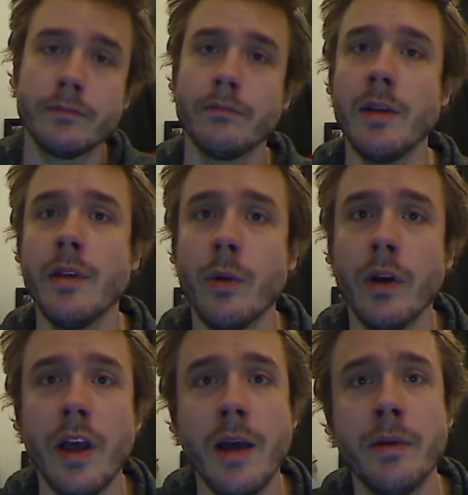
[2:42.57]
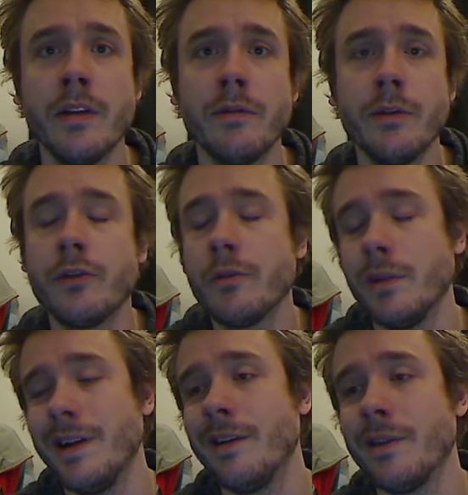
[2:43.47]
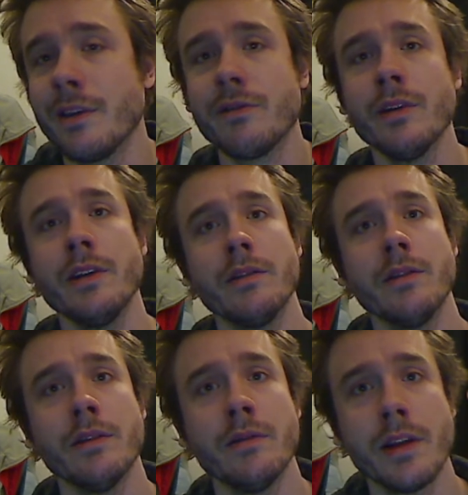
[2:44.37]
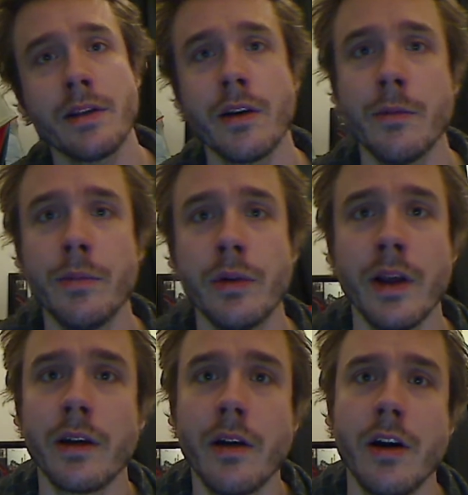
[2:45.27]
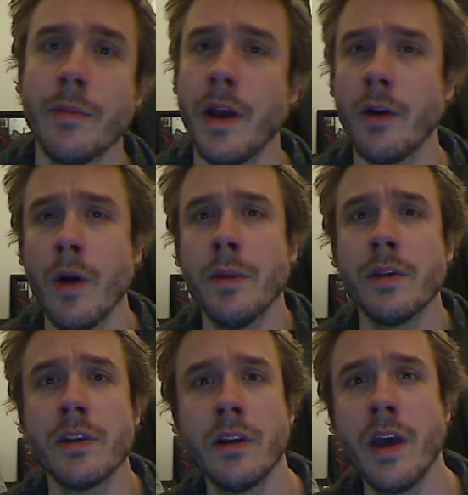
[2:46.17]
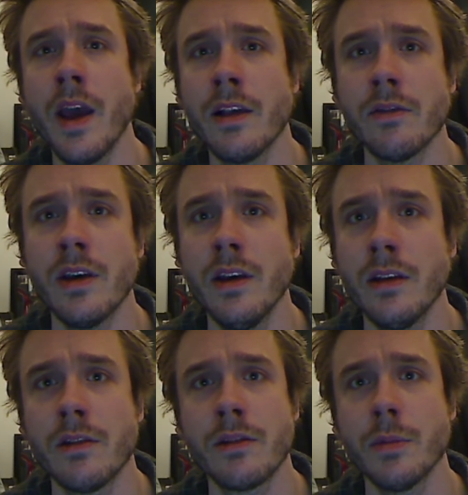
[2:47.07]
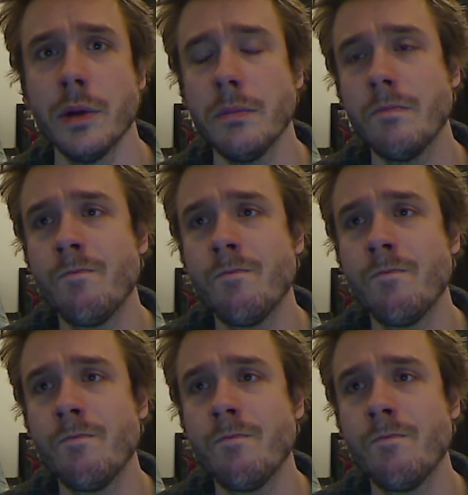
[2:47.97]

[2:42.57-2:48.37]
Maybe that will happen in the future, but I don't think it's really necessary to put like automatic weapons into the hands of kids. But